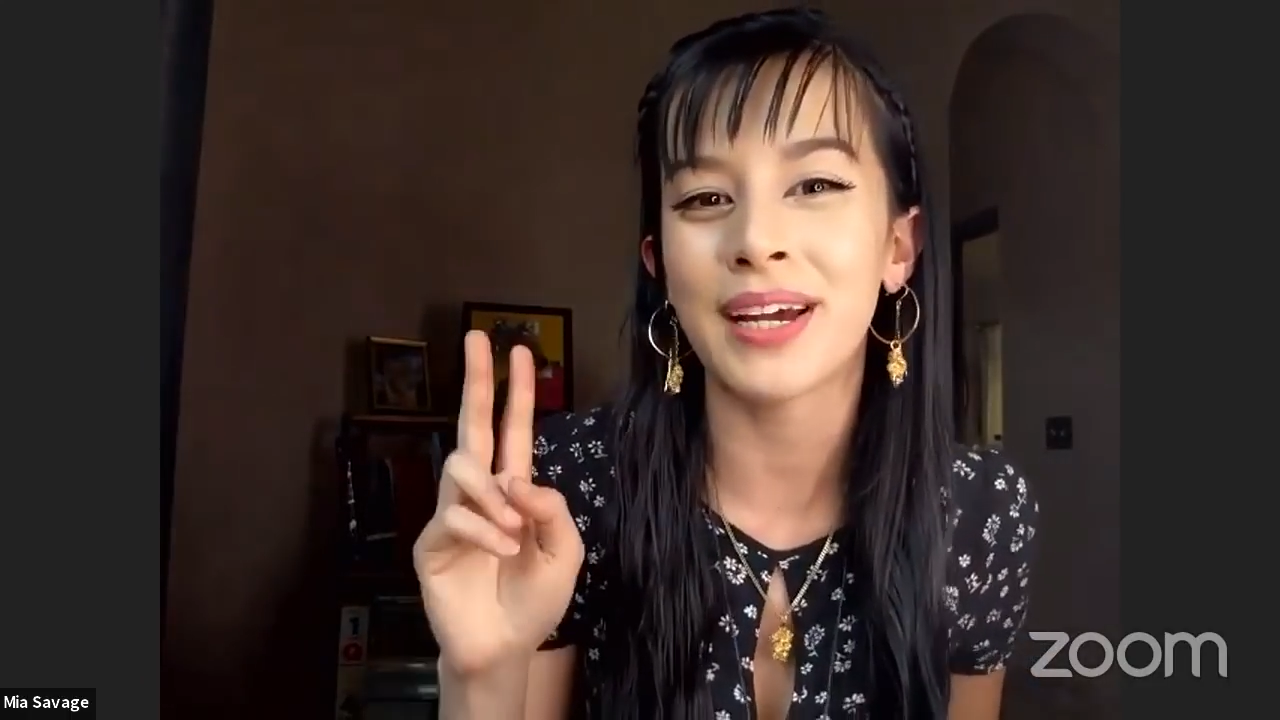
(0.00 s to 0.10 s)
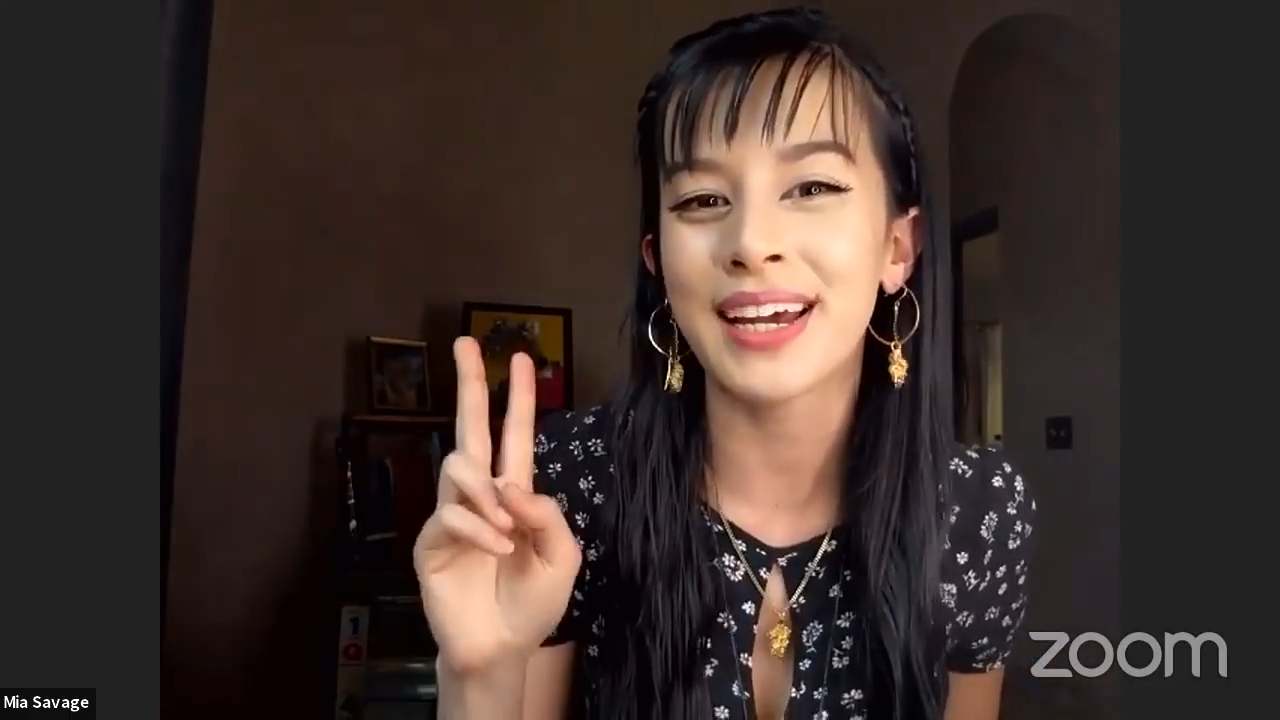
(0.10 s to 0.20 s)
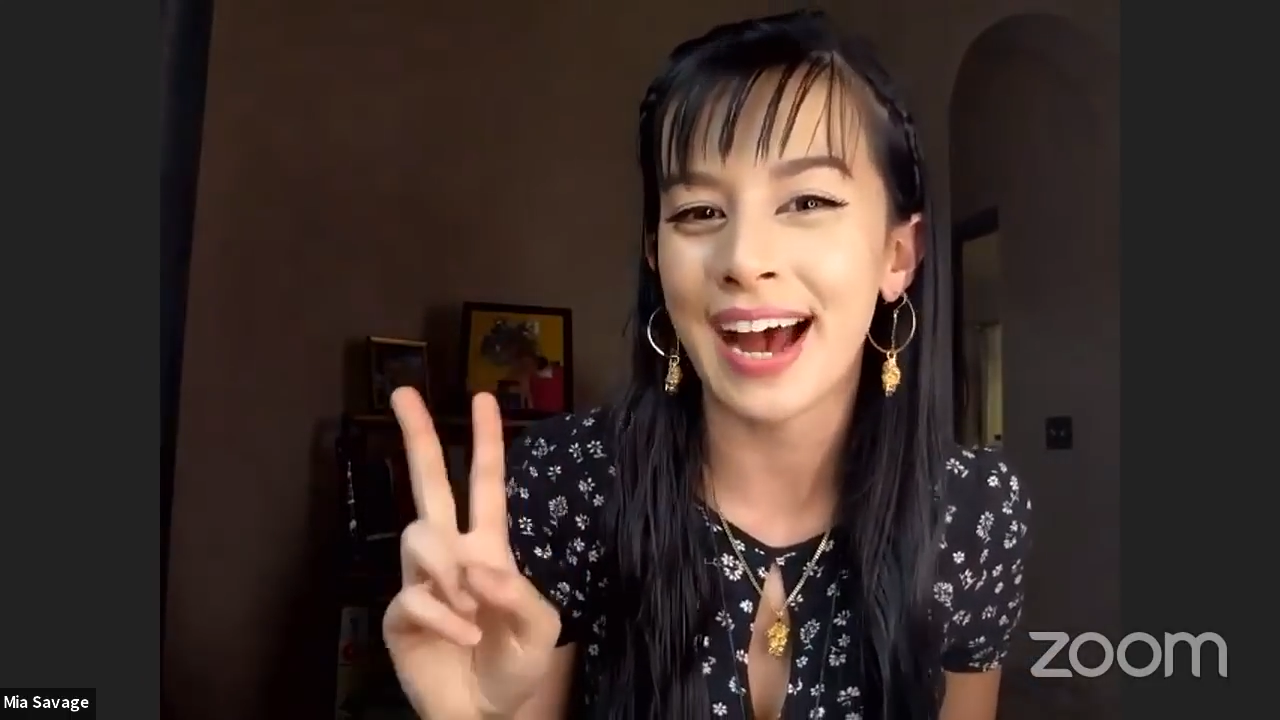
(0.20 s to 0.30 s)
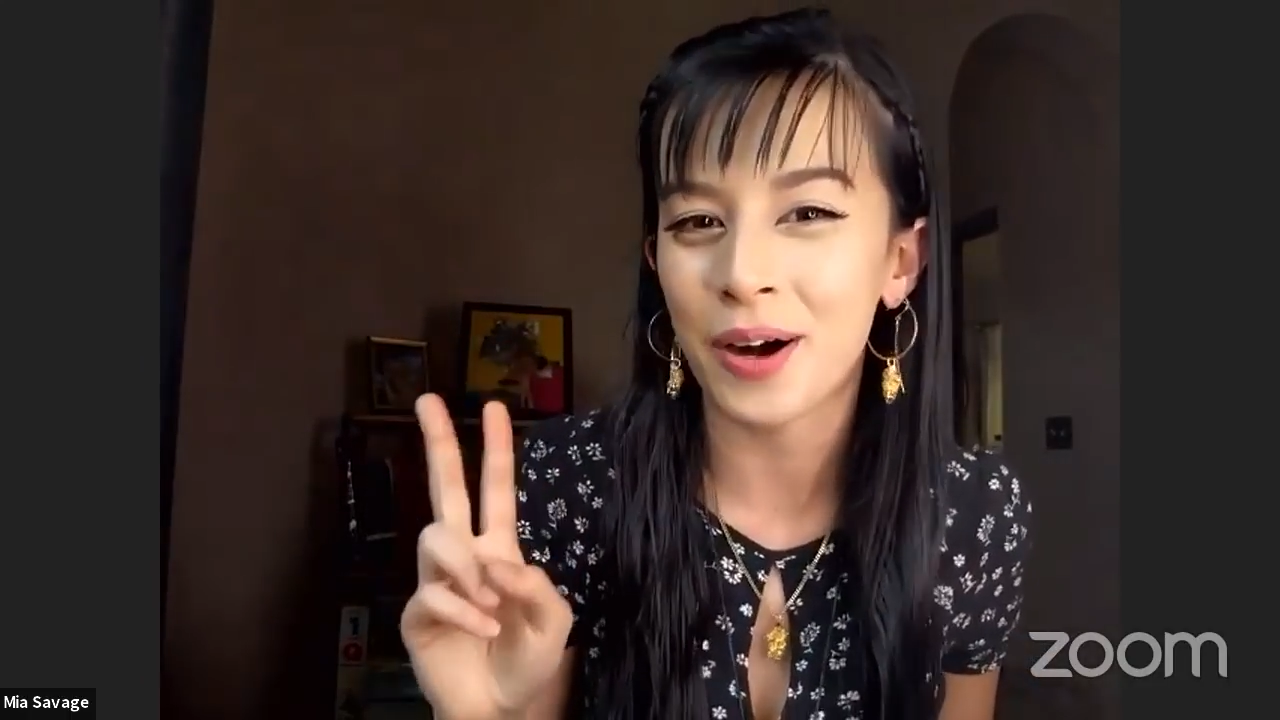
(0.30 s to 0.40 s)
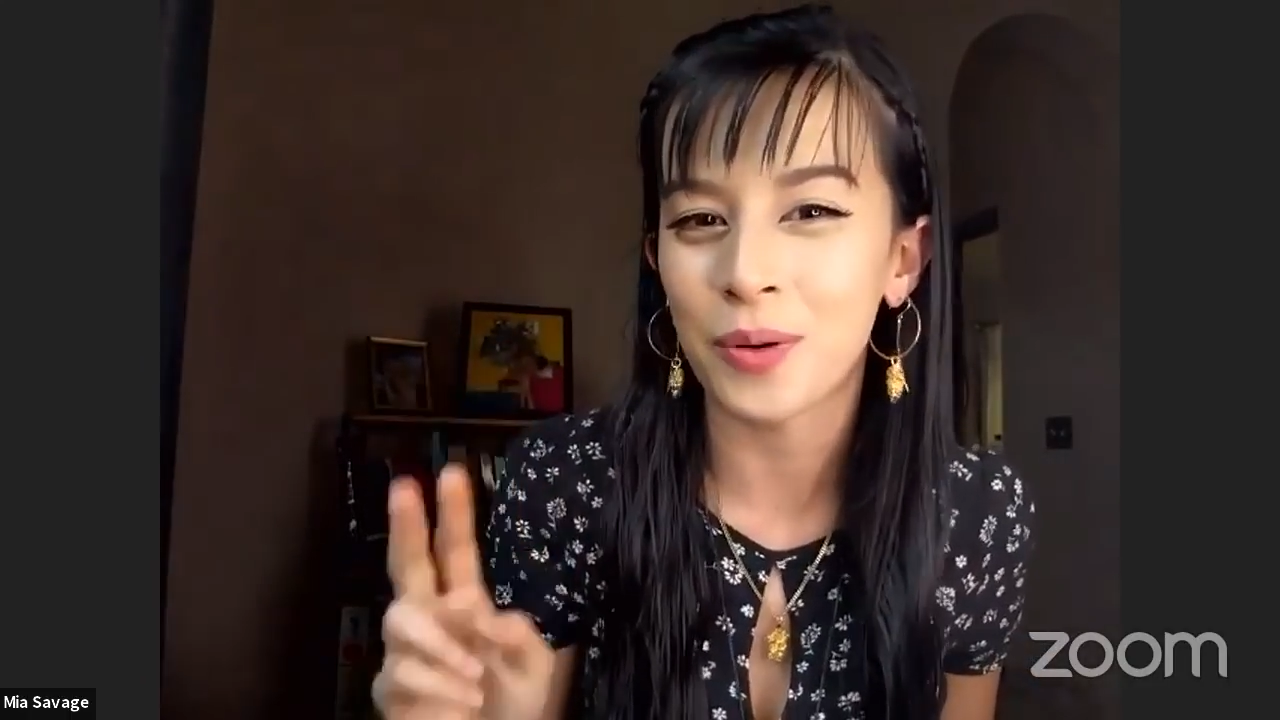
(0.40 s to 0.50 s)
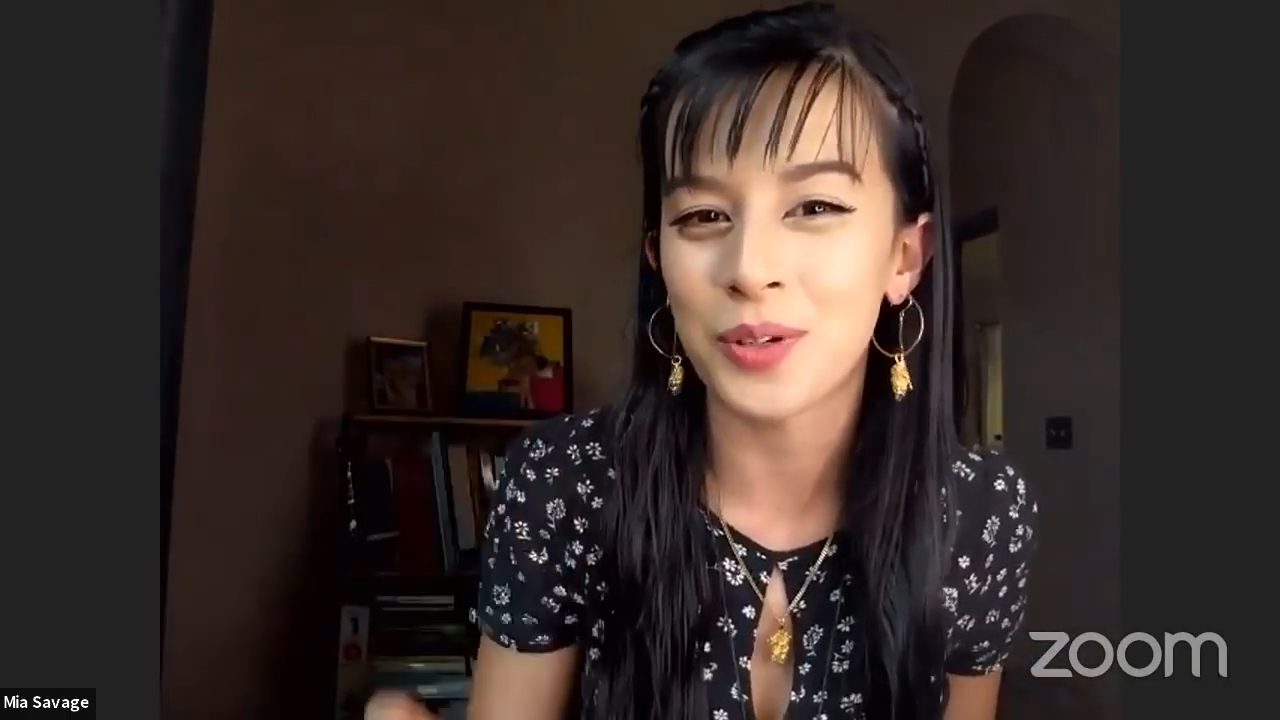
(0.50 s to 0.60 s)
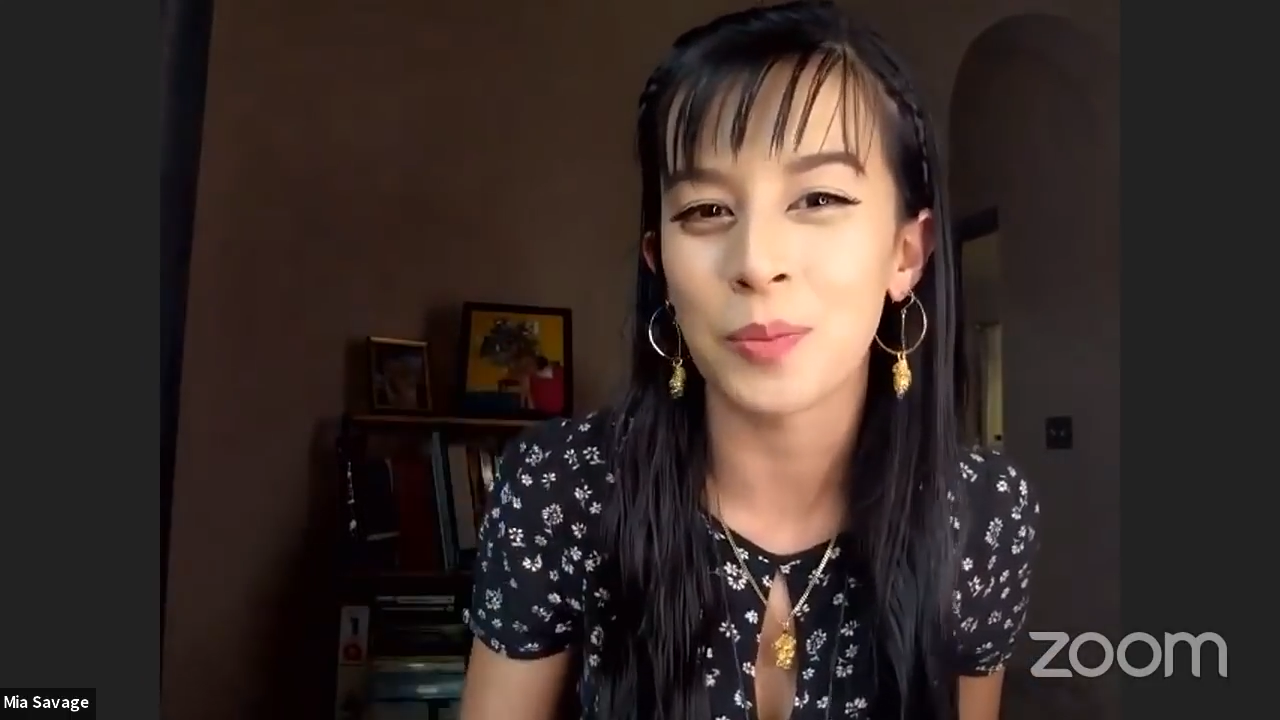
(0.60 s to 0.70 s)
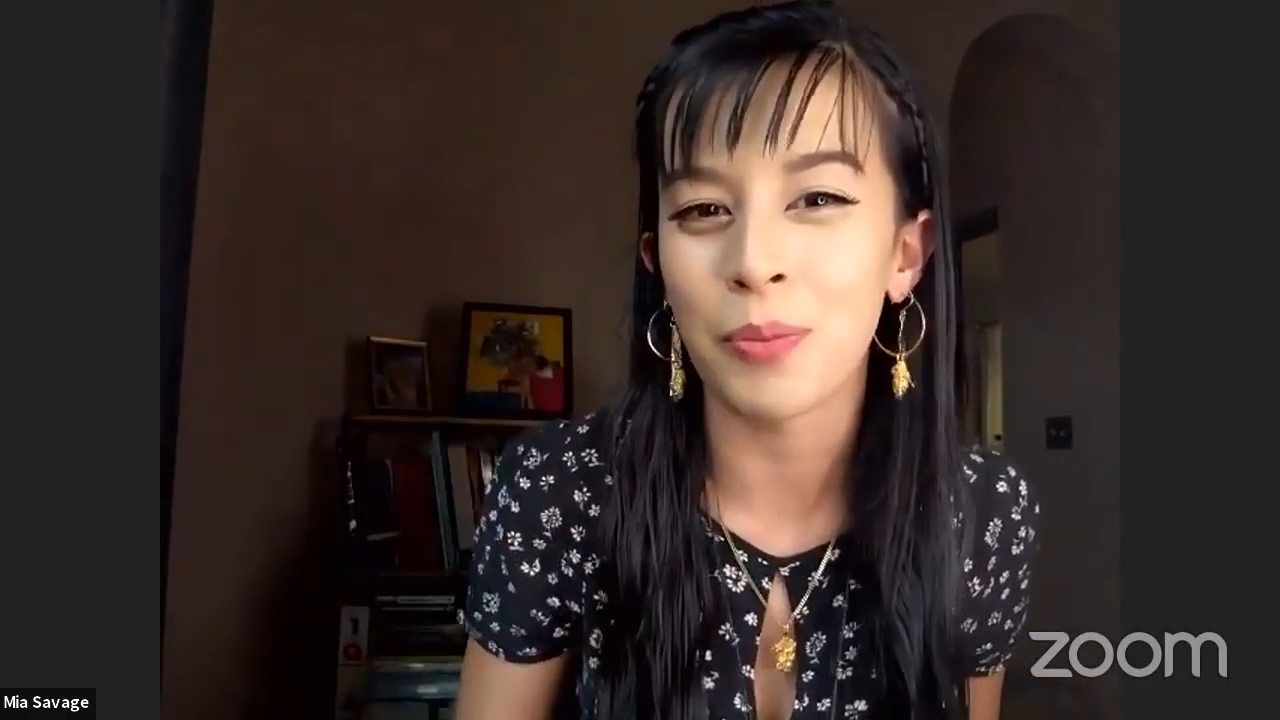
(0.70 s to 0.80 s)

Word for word: Macau was a